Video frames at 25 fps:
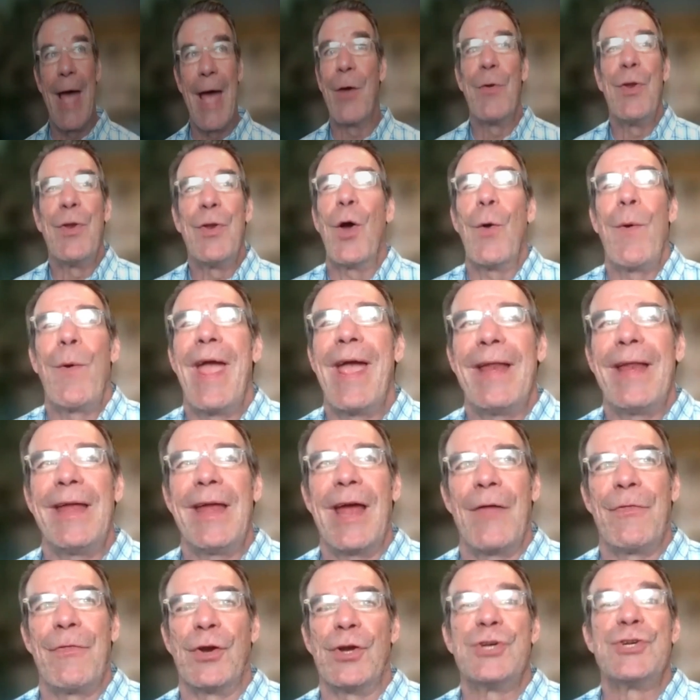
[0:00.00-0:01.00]
don't know
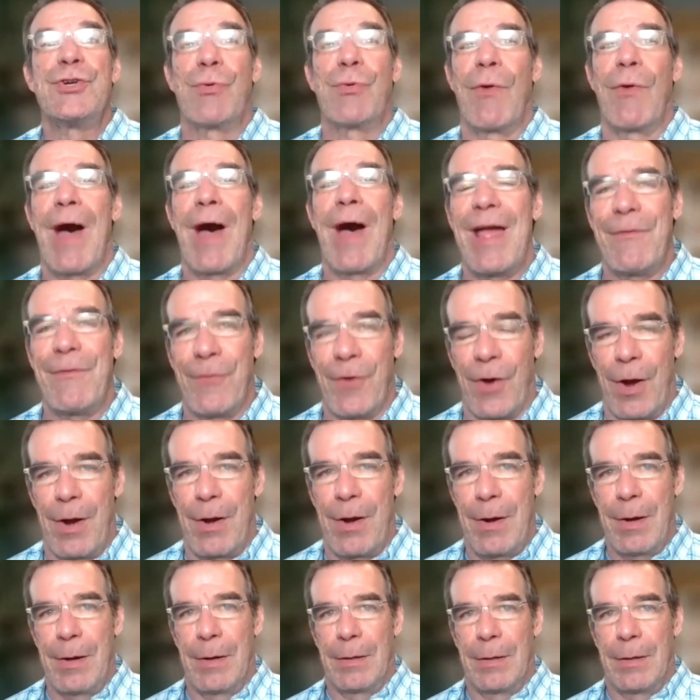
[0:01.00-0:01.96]
any other driver